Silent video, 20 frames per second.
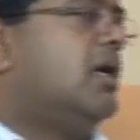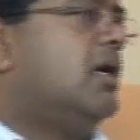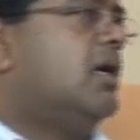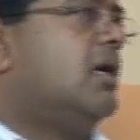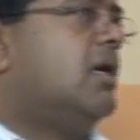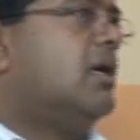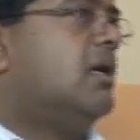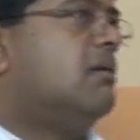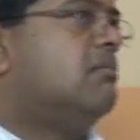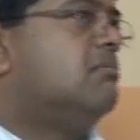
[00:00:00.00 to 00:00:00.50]

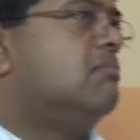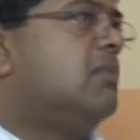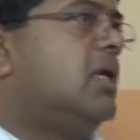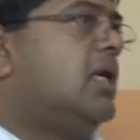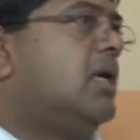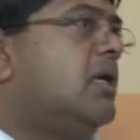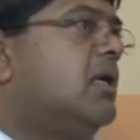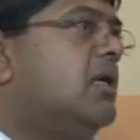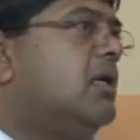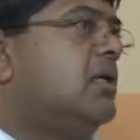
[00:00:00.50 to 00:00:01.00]

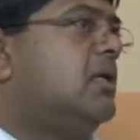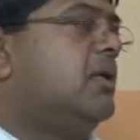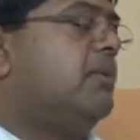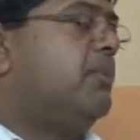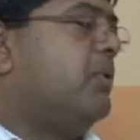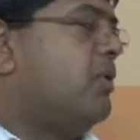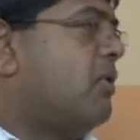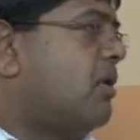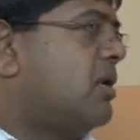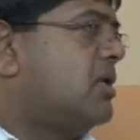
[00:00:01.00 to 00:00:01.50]
the
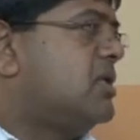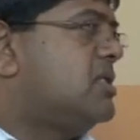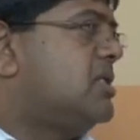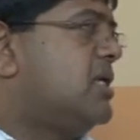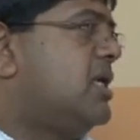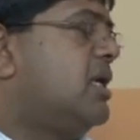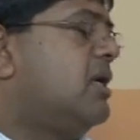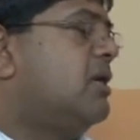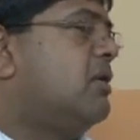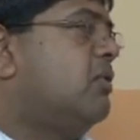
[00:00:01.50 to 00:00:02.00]

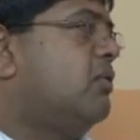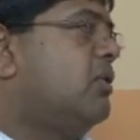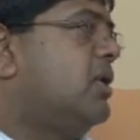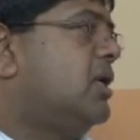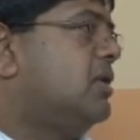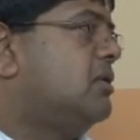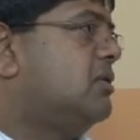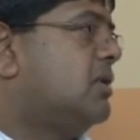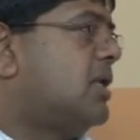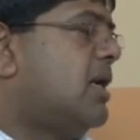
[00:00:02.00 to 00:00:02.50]
bureaucracy
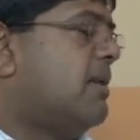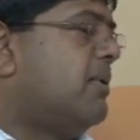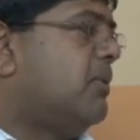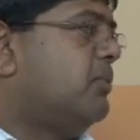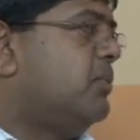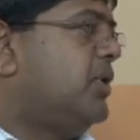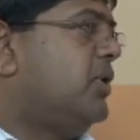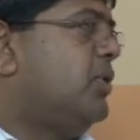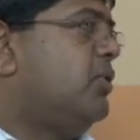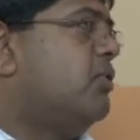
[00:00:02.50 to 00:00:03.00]
included, to come
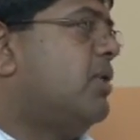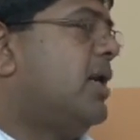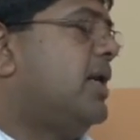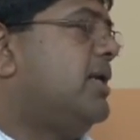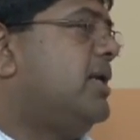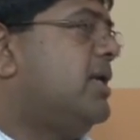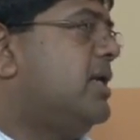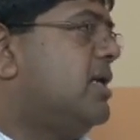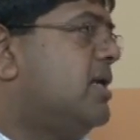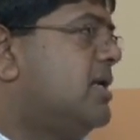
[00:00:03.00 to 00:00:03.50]
up with new
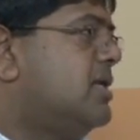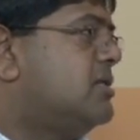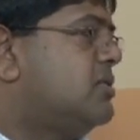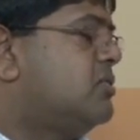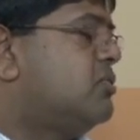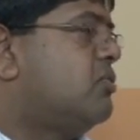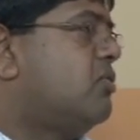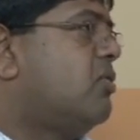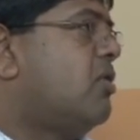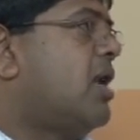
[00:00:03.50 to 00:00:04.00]

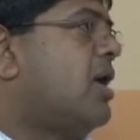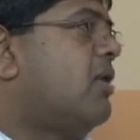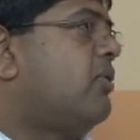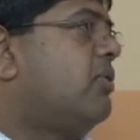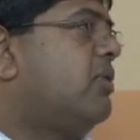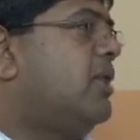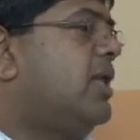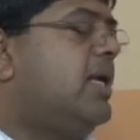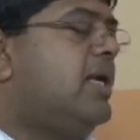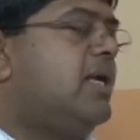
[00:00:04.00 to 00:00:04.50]
ideas, to roll
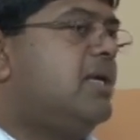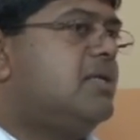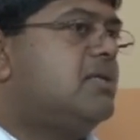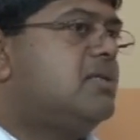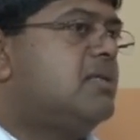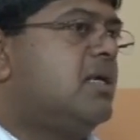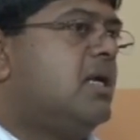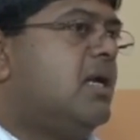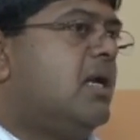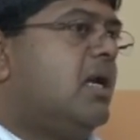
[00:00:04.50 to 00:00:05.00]
out
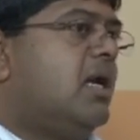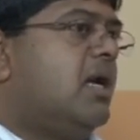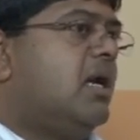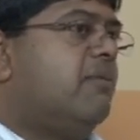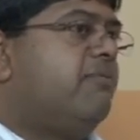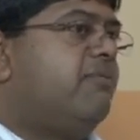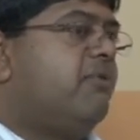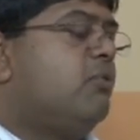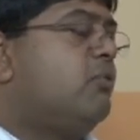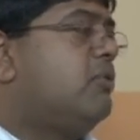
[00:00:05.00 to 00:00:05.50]
things.
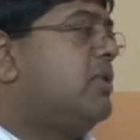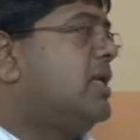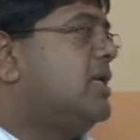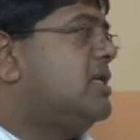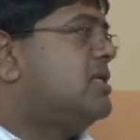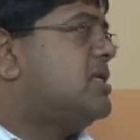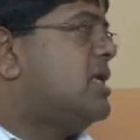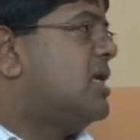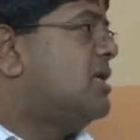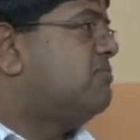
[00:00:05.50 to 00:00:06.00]
A few
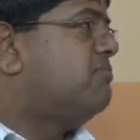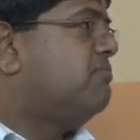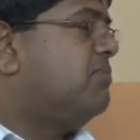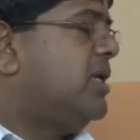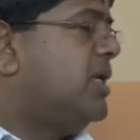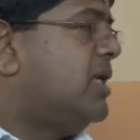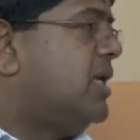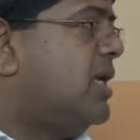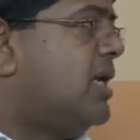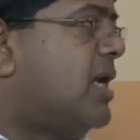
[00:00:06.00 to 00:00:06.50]
things have
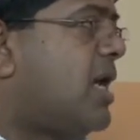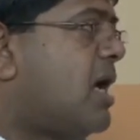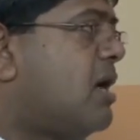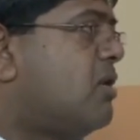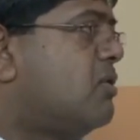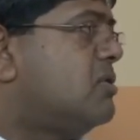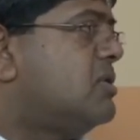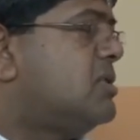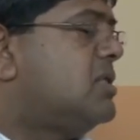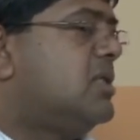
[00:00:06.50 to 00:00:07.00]
been
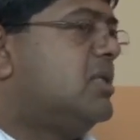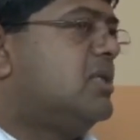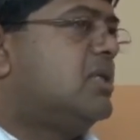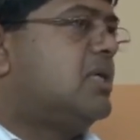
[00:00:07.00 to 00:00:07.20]
announced